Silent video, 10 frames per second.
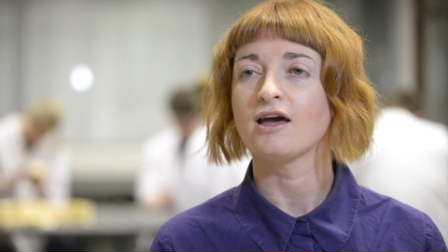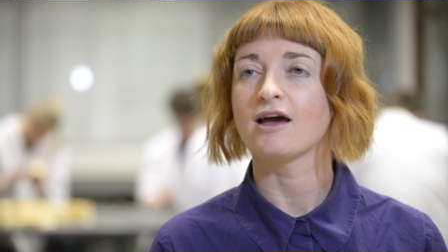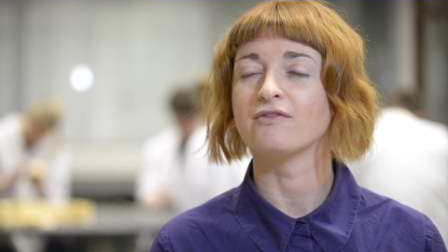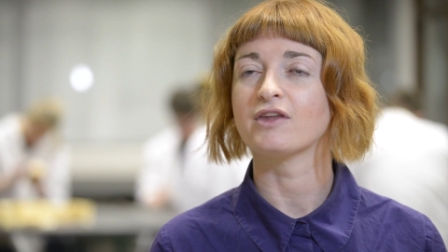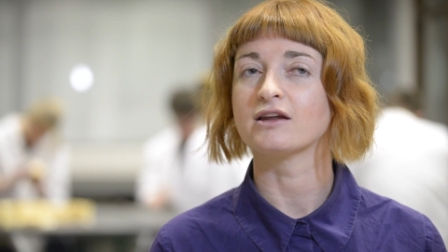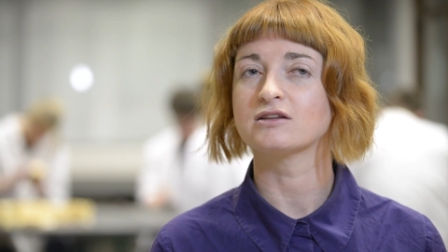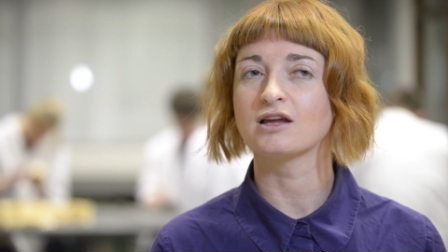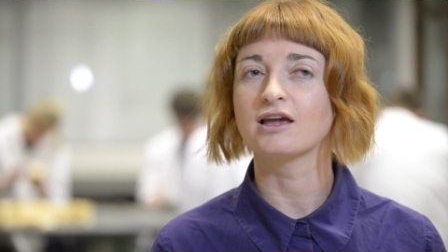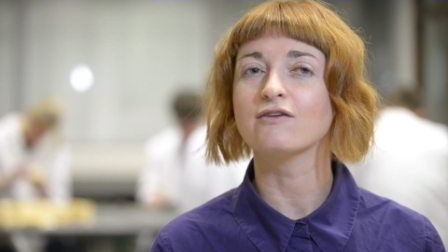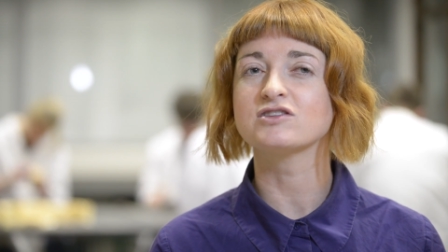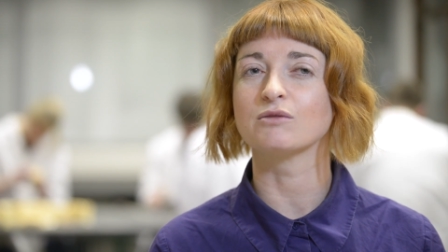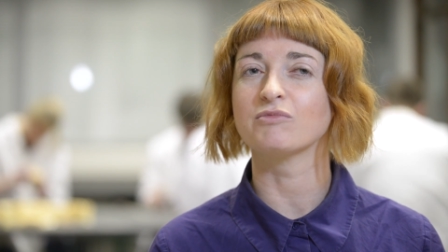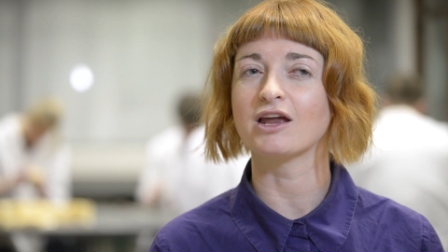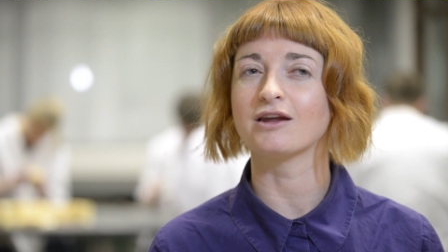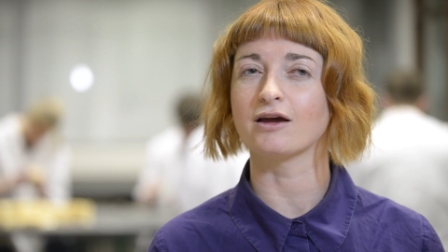And that gives them
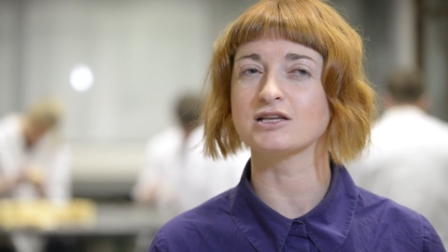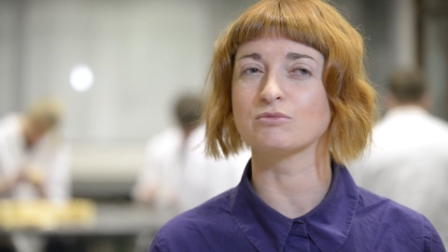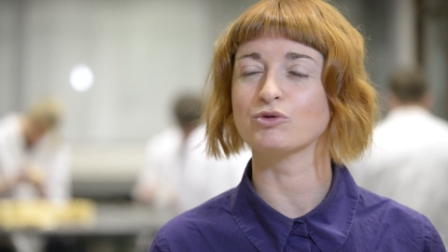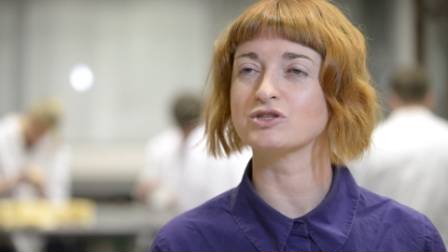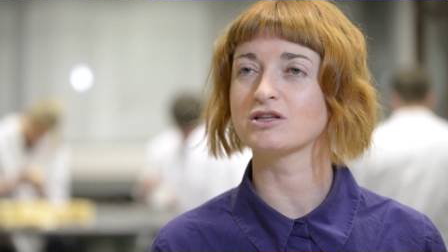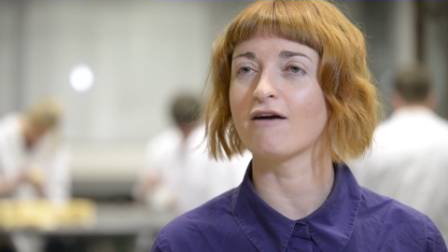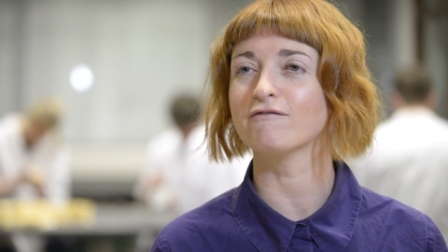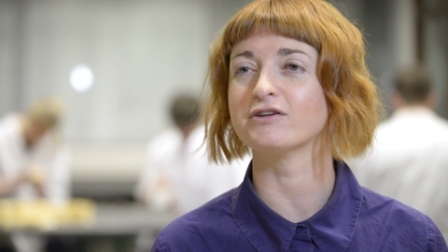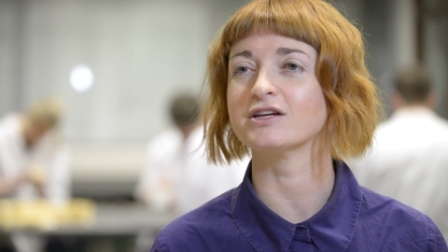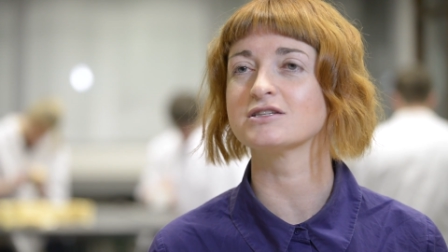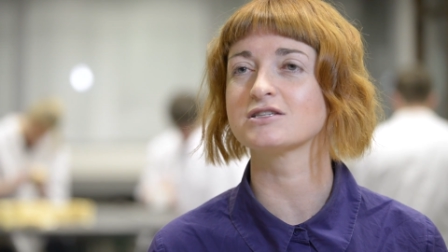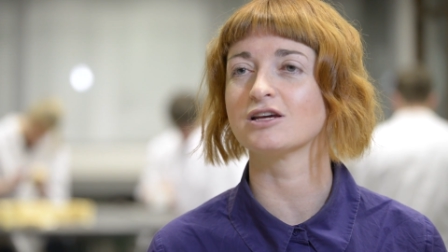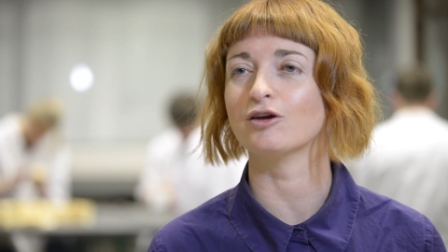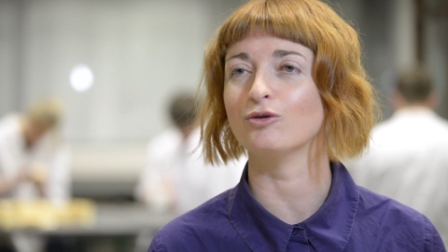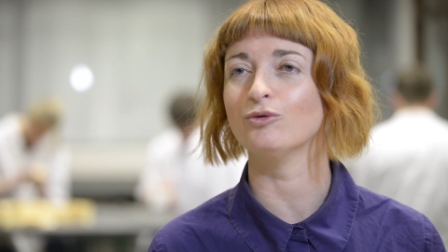then, I suppose, confidence
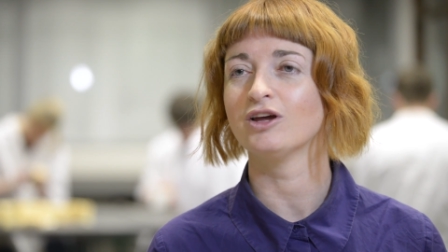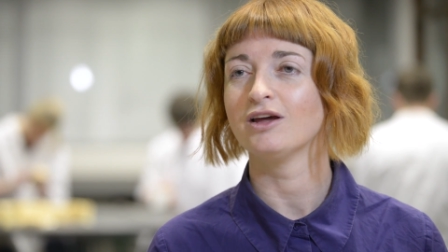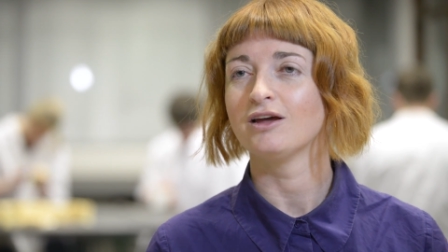to